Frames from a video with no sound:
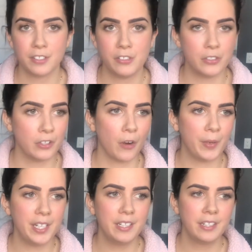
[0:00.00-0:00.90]
you go
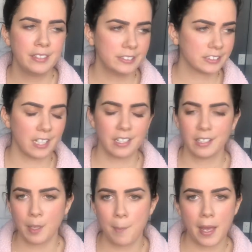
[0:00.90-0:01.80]
in, it's kind of
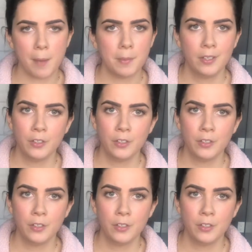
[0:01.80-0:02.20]
like a pap.